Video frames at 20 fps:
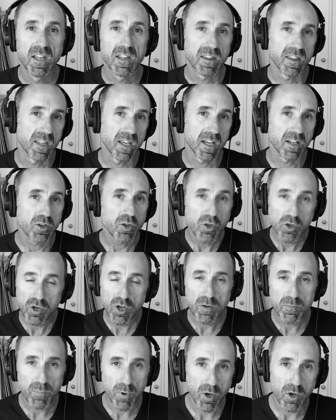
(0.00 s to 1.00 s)
that you
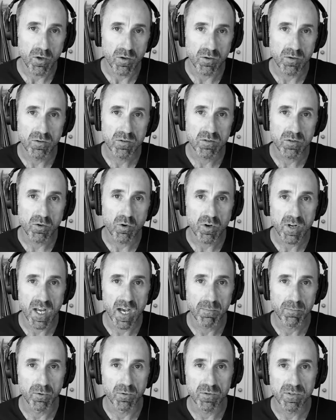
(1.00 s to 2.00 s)
don't pose your
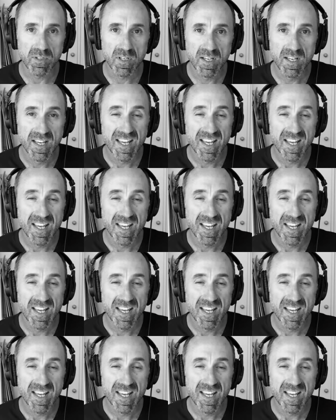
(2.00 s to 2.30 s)
couples.